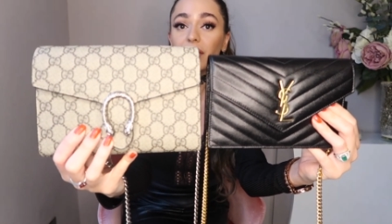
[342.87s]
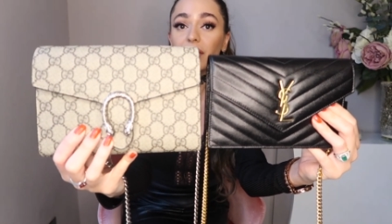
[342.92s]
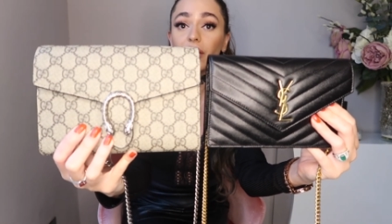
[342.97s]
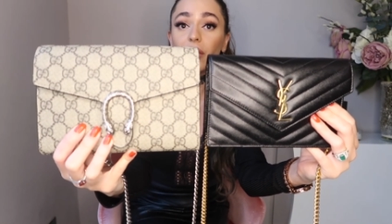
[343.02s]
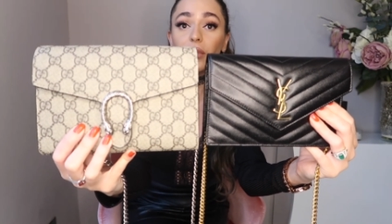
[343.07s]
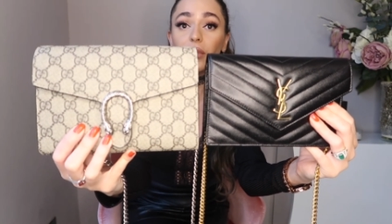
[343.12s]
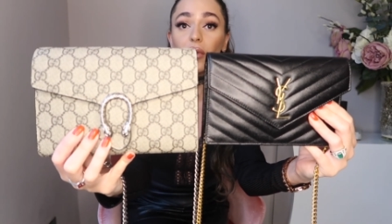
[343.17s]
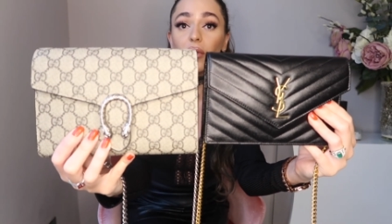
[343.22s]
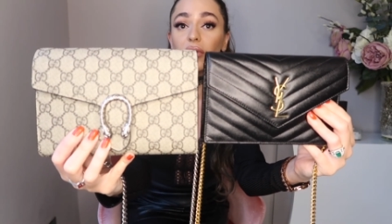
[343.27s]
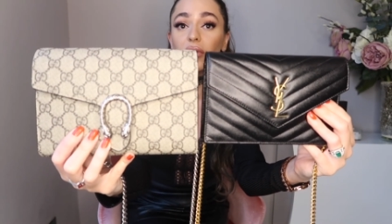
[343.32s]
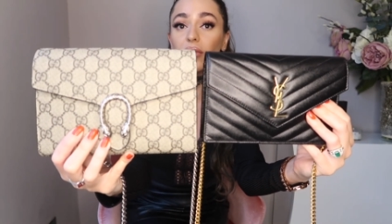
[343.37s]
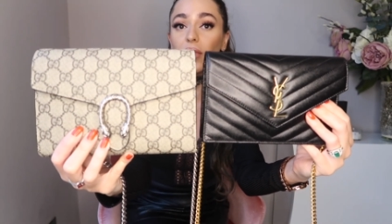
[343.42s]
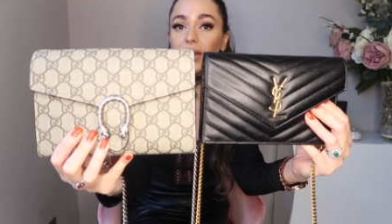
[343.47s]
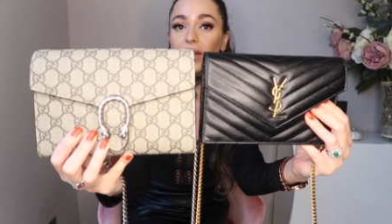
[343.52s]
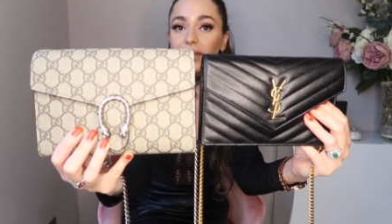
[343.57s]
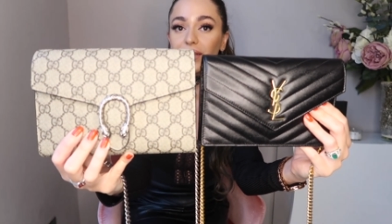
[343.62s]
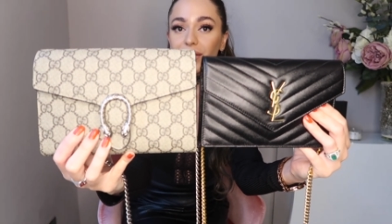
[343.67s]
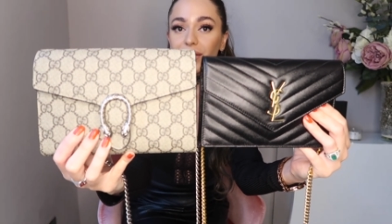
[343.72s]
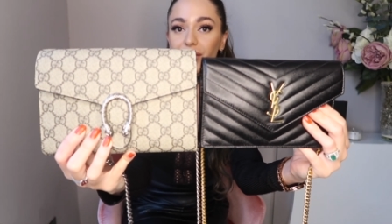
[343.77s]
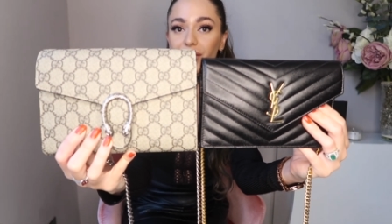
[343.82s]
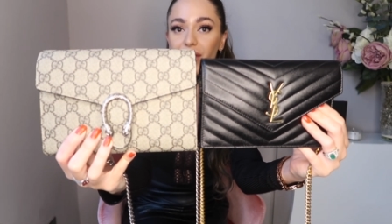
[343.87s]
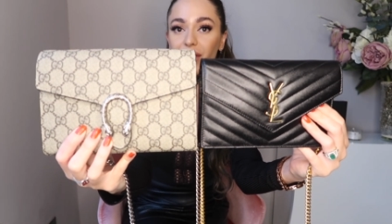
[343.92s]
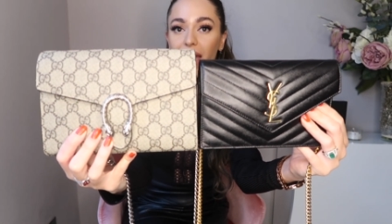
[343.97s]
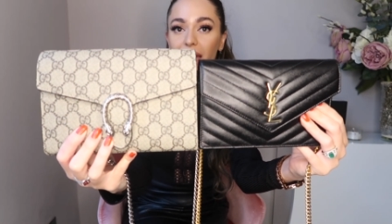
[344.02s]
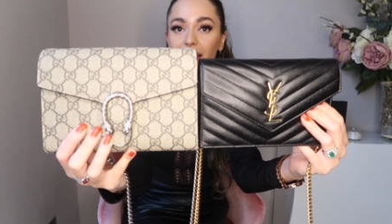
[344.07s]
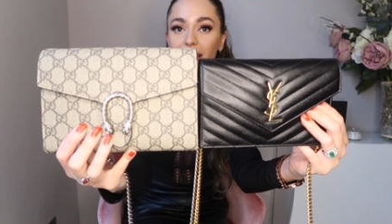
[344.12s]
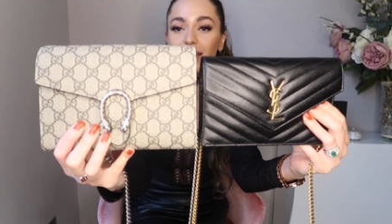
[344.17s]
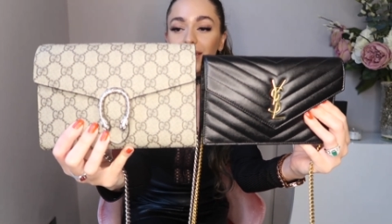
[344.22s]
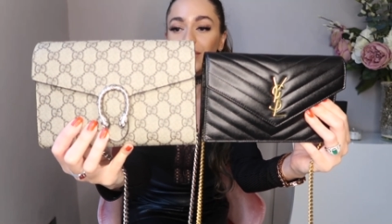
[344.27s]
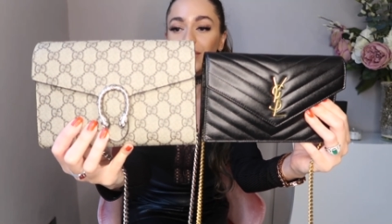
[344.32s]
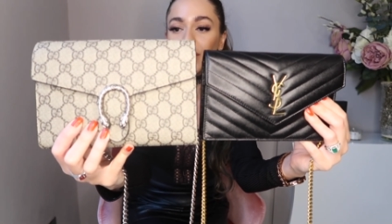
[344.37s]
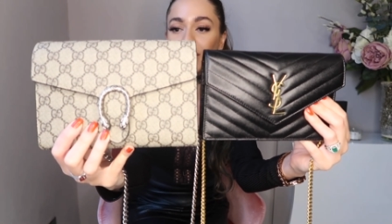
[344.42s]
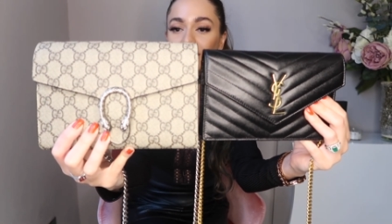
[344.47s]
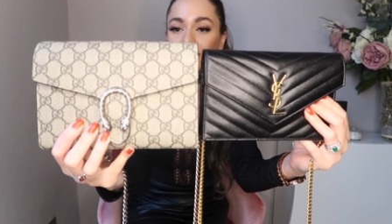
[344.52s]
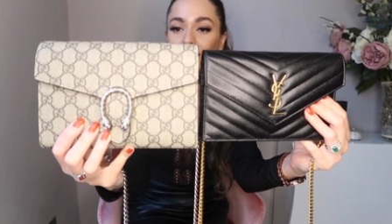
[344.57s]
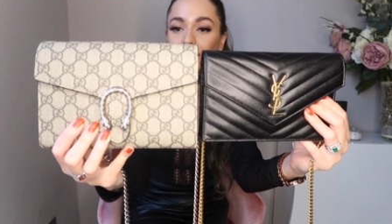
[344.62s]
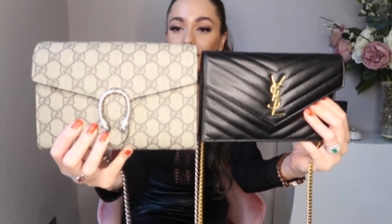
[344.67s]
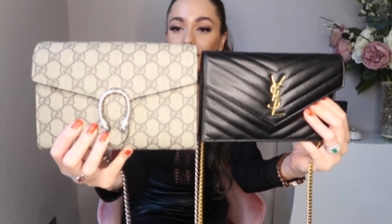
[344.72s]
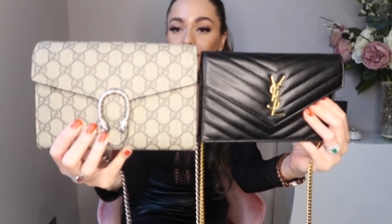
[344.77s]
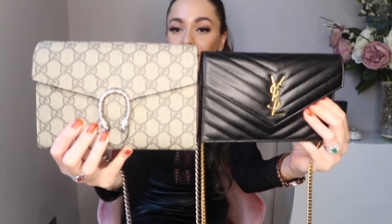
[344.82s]
They're both wallet and chains, but the
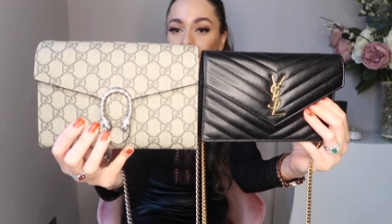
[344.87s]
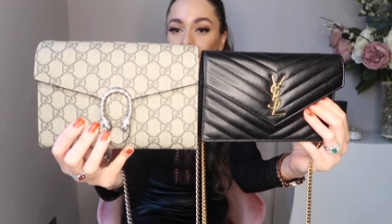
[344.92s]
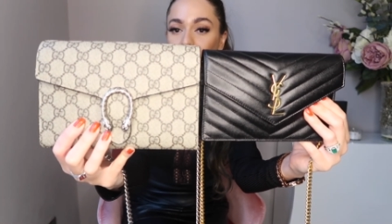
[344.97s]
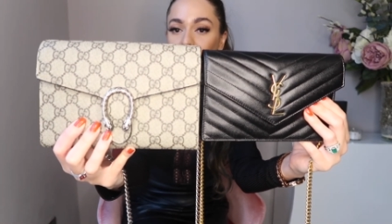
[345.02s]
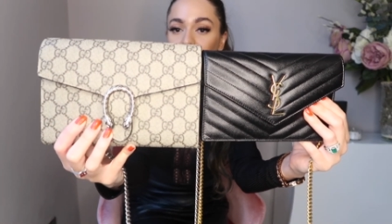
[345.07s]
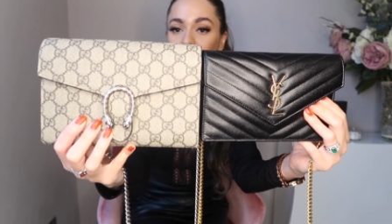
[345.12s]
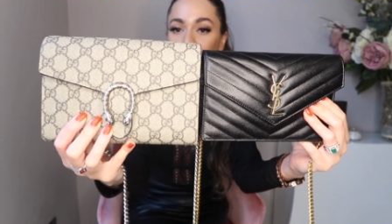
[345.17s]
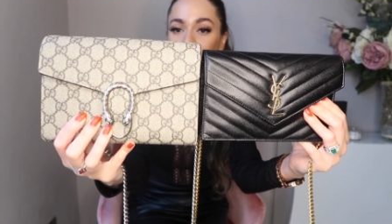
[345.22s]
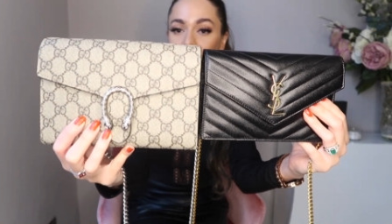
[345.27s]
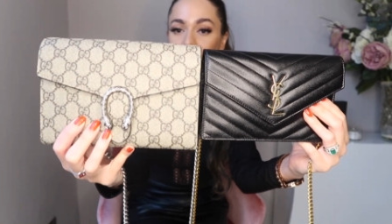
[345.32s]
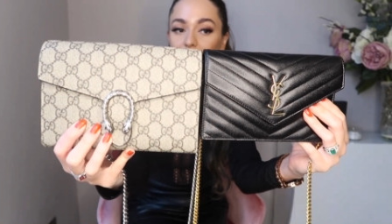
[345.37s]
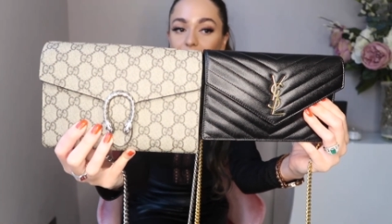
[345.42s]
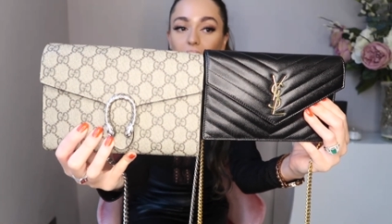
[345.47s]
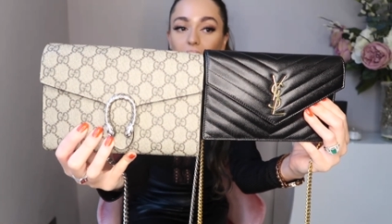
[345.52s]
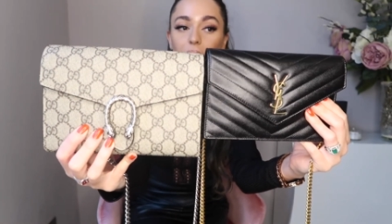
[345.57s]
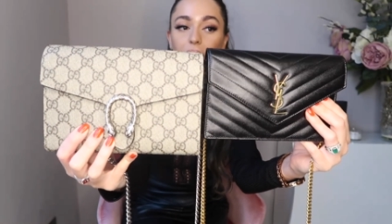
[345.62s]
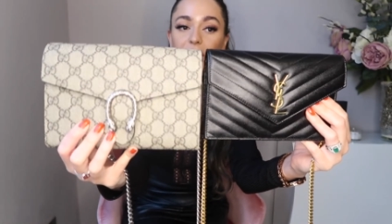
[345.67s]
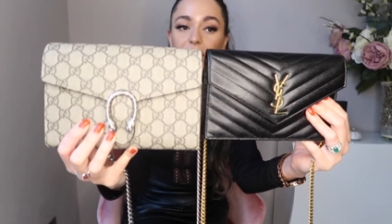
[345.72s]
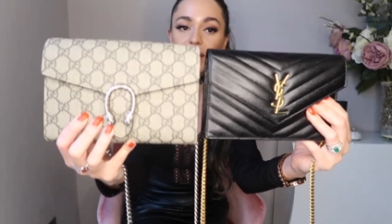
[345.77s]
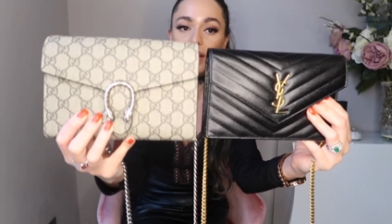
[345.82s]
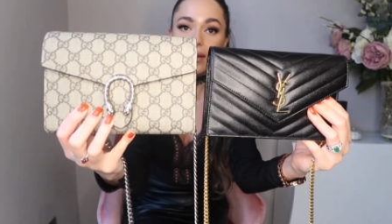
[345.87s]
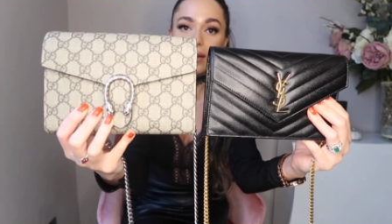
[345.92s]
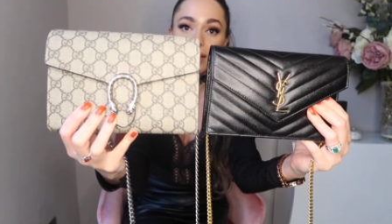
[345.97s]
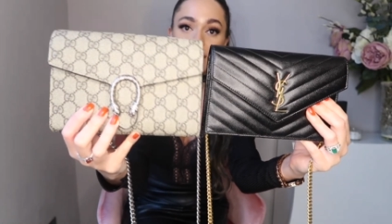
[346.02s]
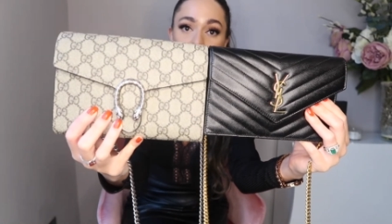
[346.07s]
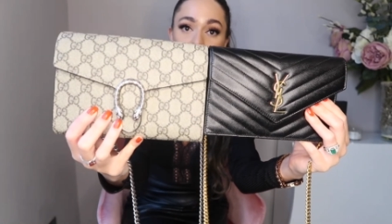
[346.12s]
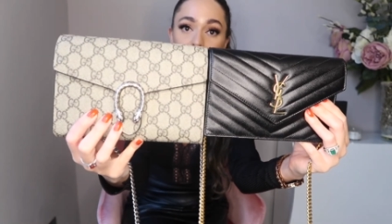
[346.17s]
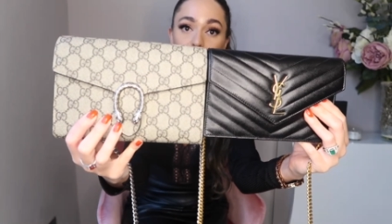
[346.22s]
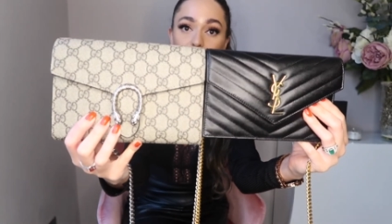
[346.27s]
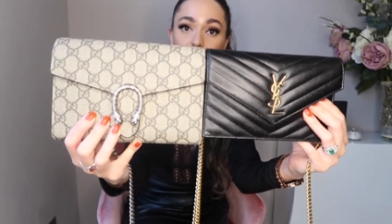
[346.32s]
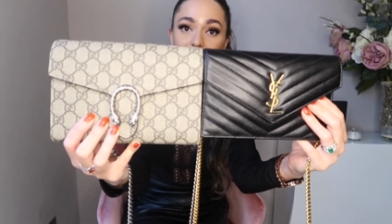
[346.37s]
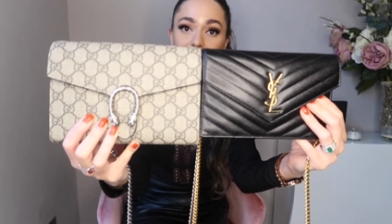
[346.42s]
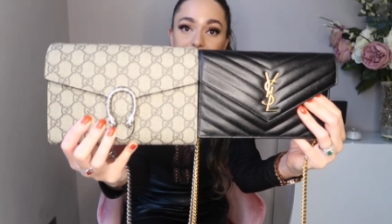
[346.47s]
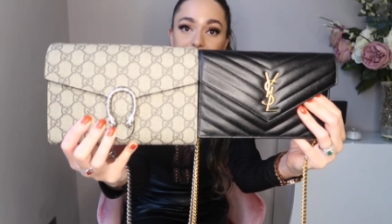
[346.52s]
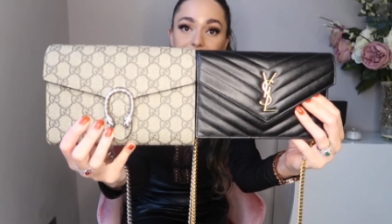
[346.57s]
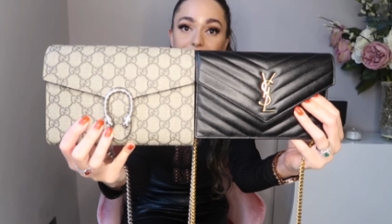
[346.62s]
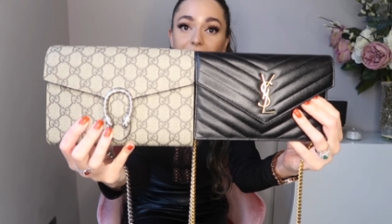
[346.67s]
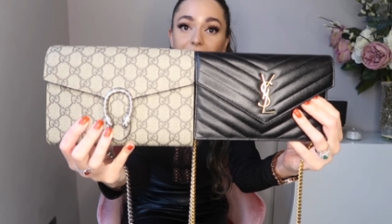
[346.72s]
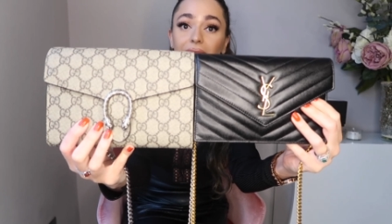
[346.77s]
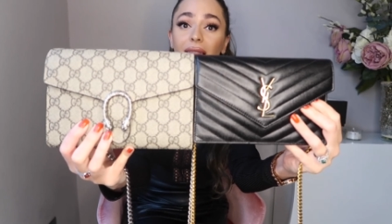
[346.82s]
Gucci one is a lot bigger than
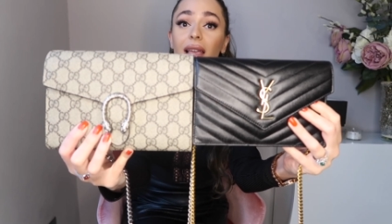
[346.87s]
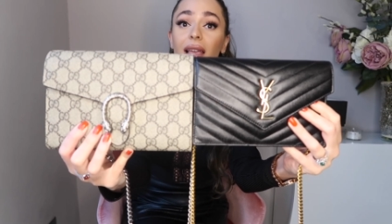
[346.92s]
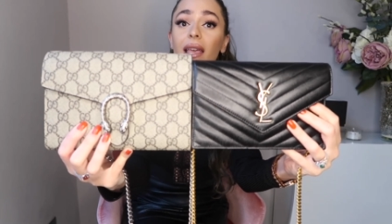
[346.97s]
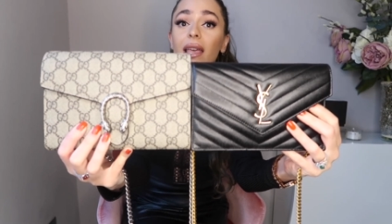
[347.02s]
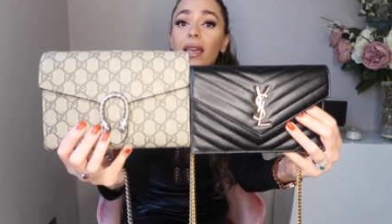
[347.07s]
YSL.